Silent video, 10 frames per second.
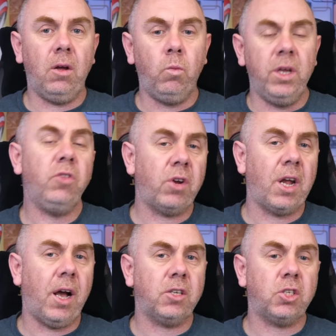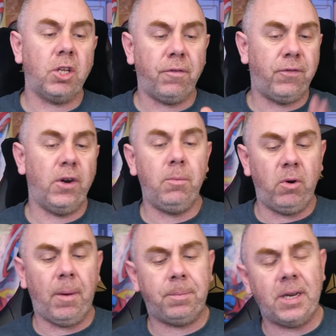with regards to the
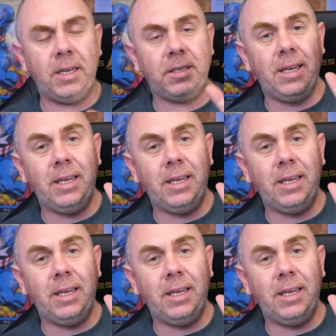firmware update,